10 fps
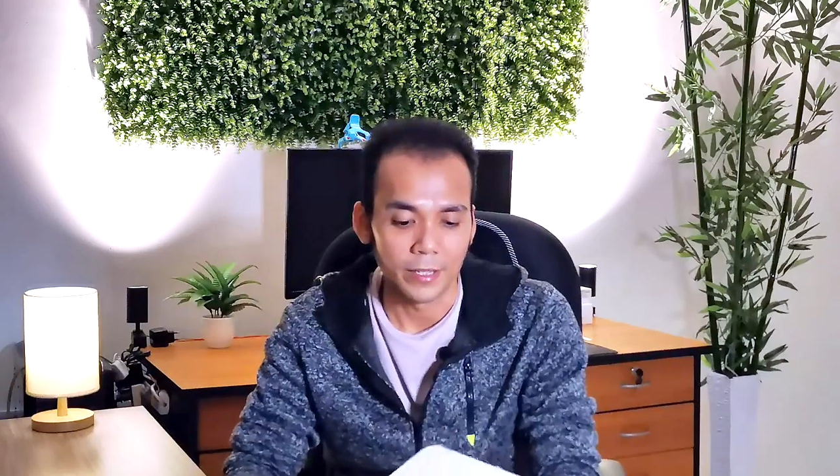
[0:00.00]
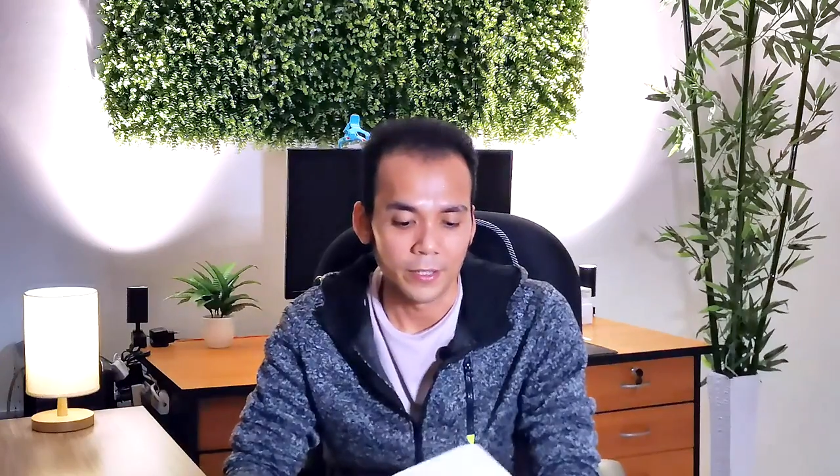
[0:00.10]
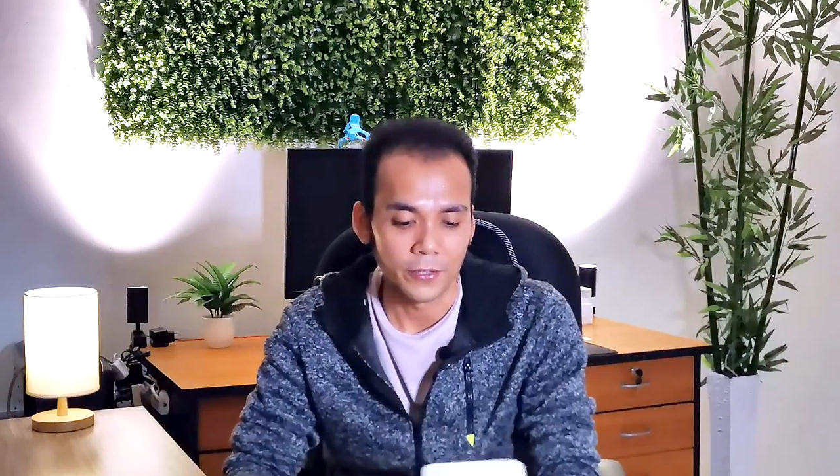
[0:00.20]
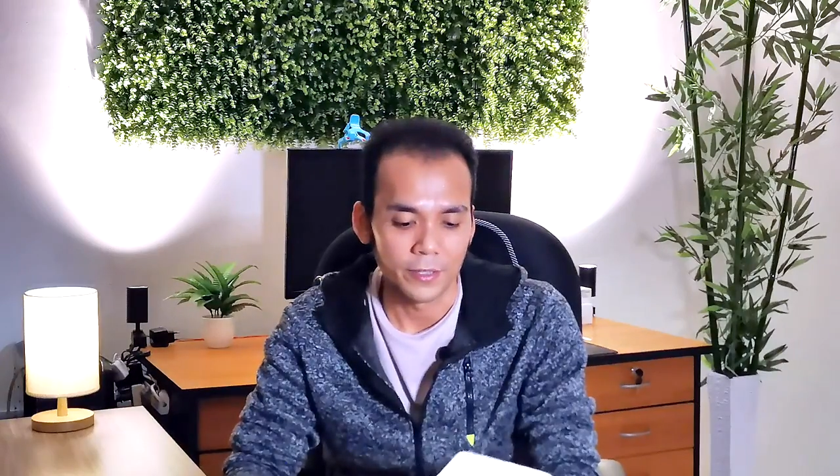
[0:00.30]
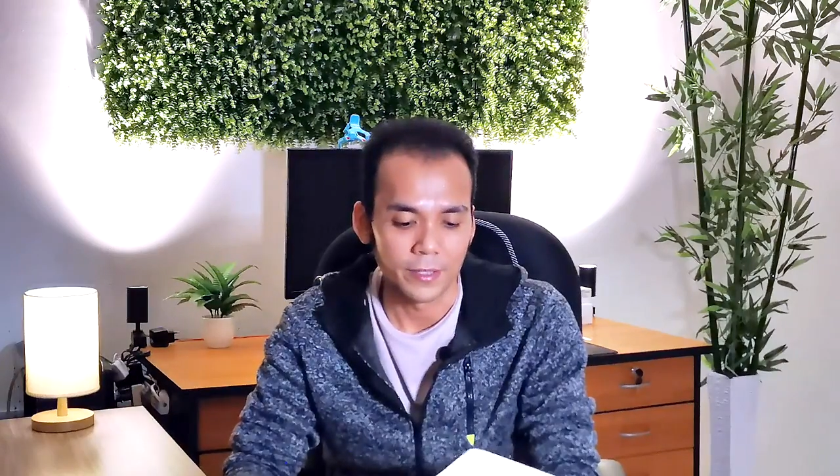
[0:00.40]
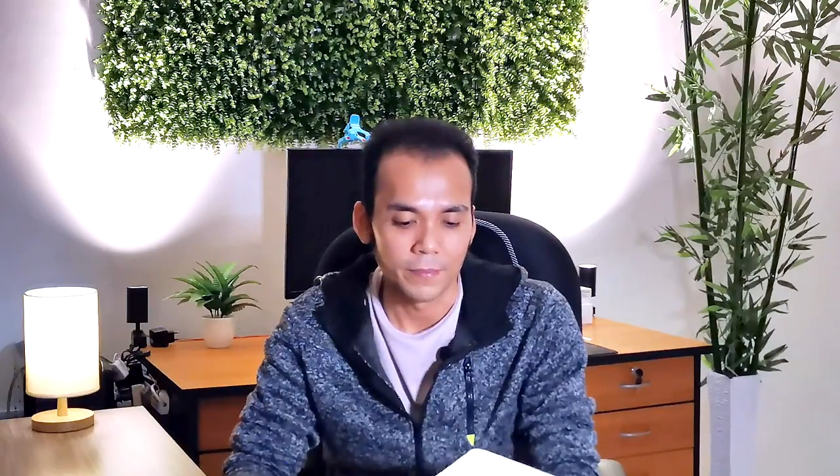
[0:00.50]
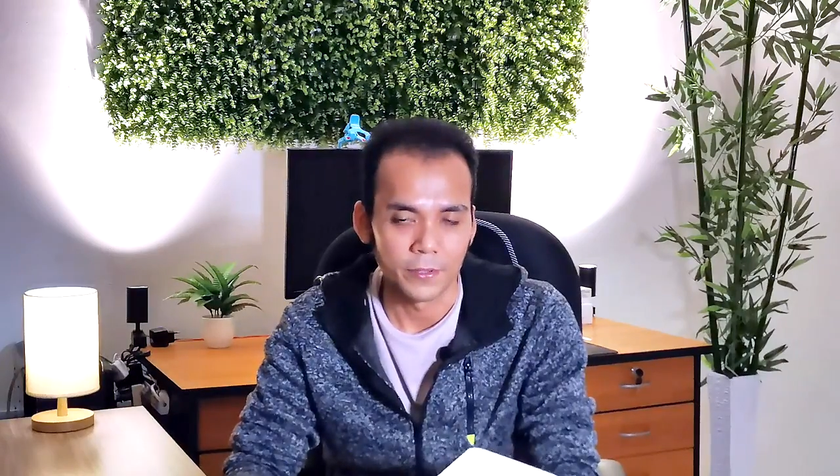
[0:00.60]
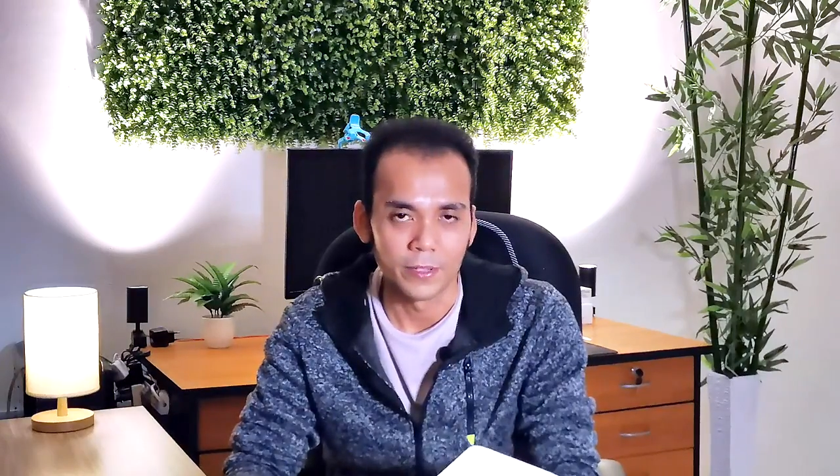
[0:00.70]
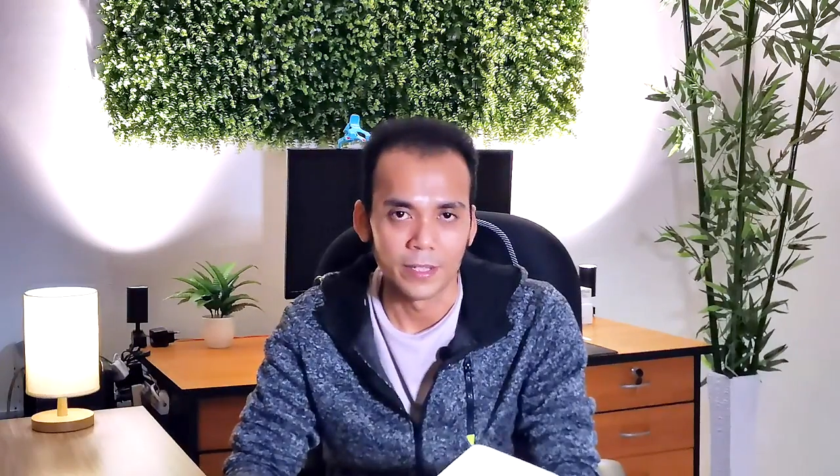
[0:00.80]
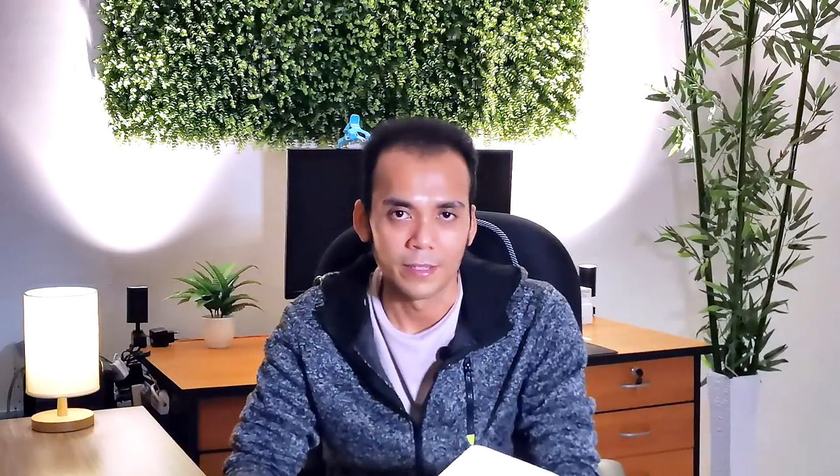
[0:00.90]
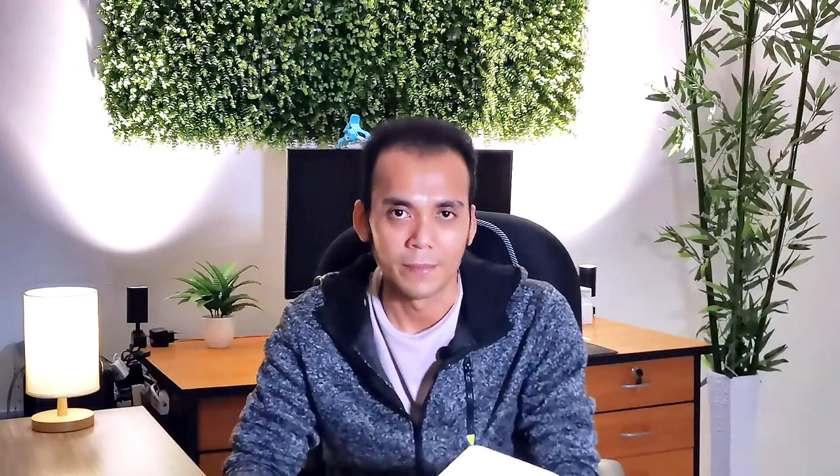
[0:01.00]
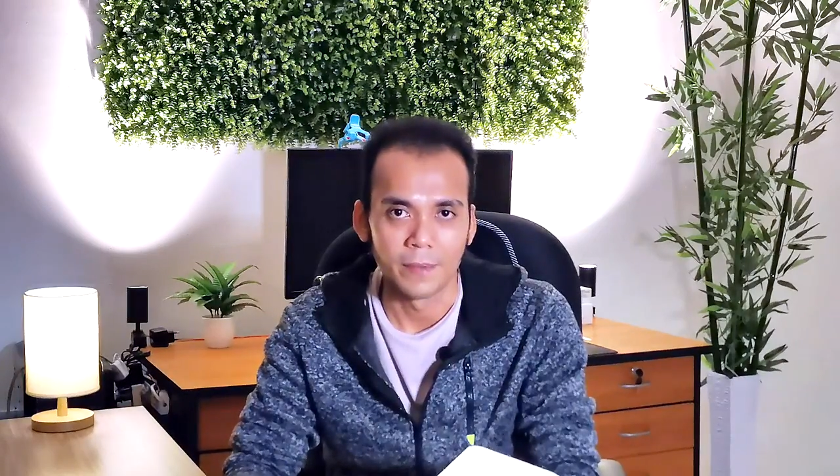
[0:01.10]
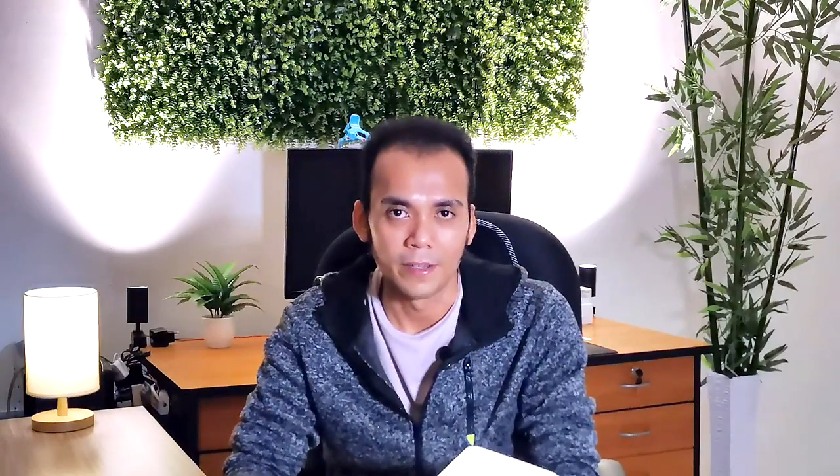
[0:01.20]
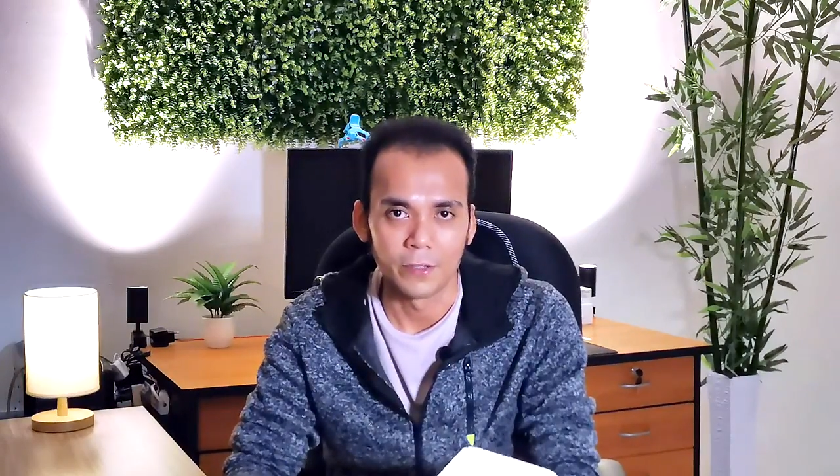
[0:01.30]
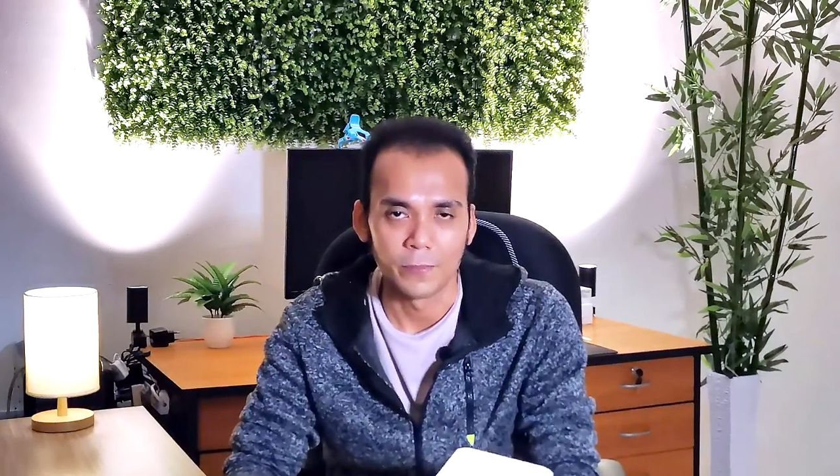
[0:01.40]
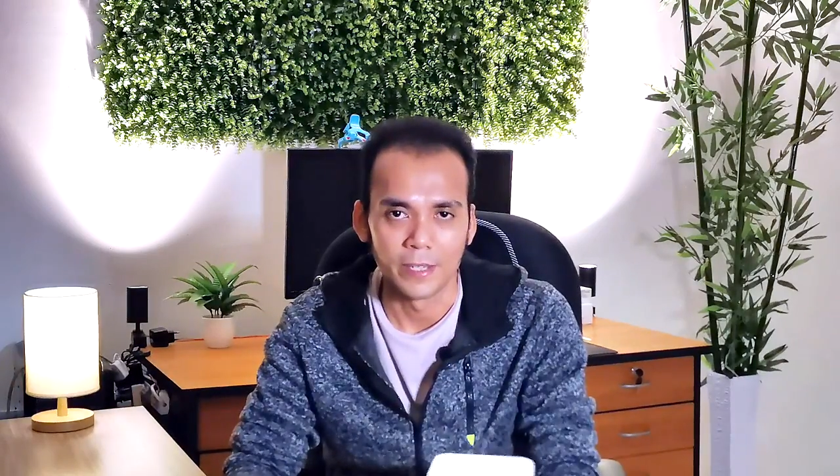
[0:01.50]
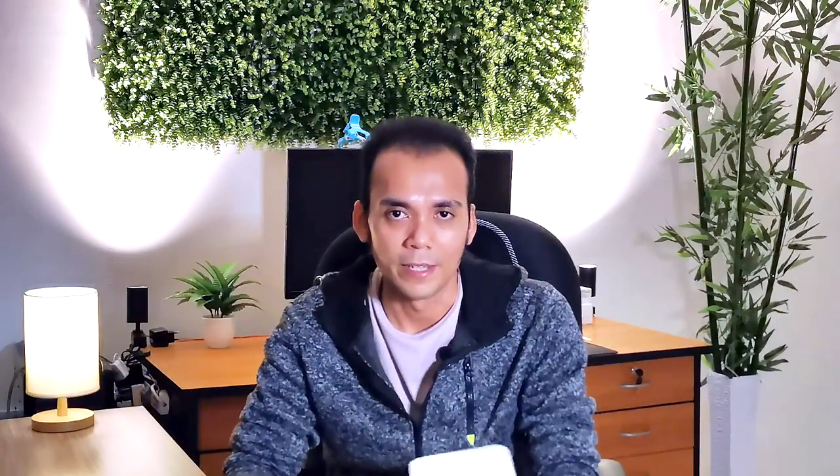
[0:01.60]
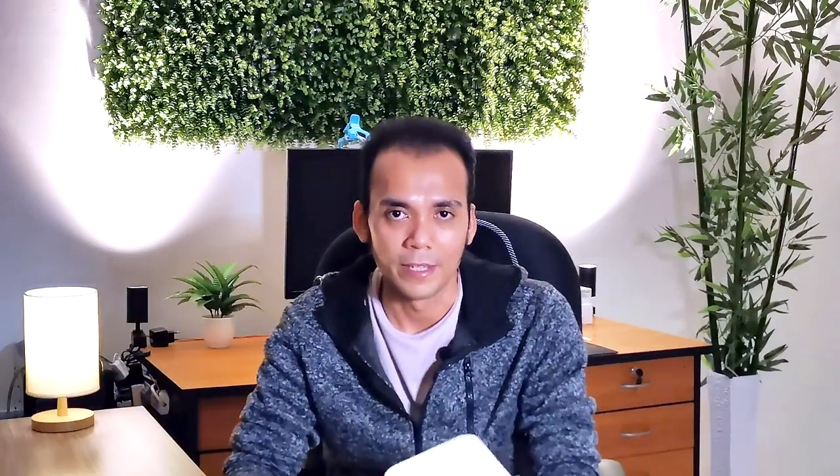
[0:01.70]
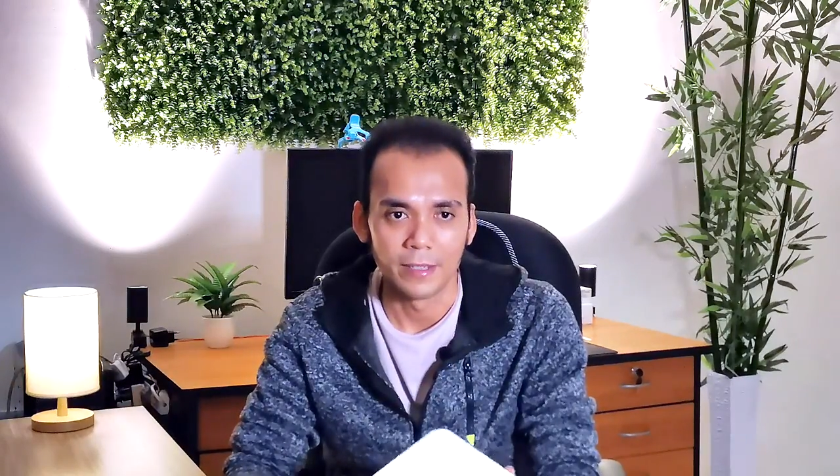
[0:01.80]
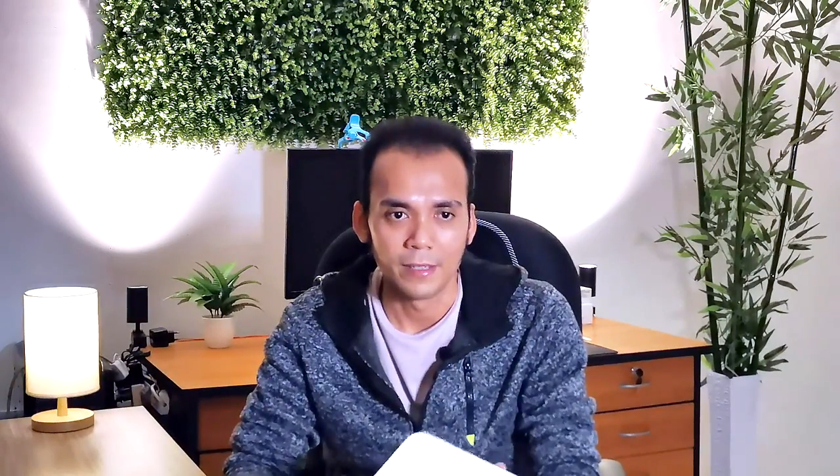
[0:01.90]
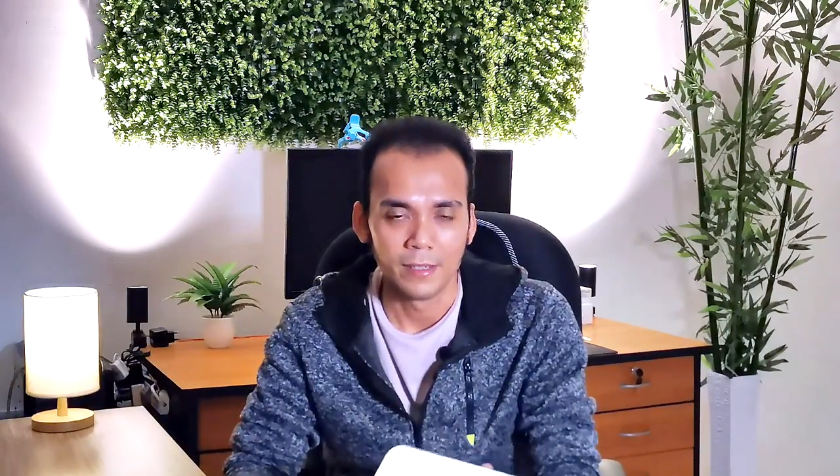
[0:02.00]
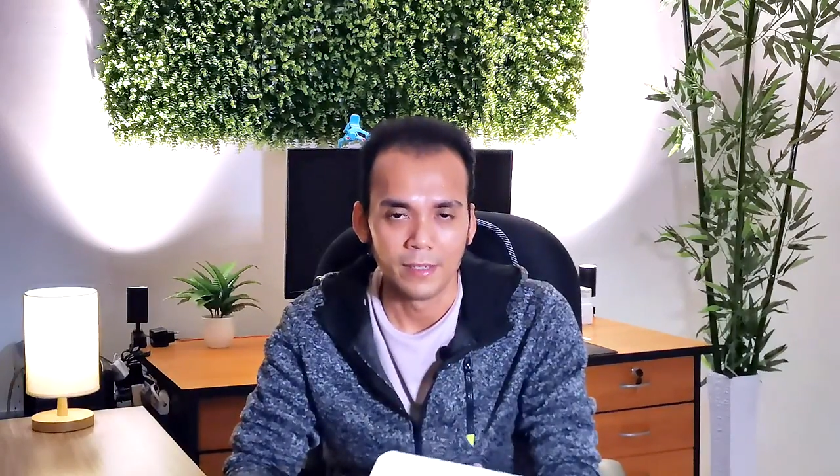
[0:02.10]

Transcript: interesting product in my opinion.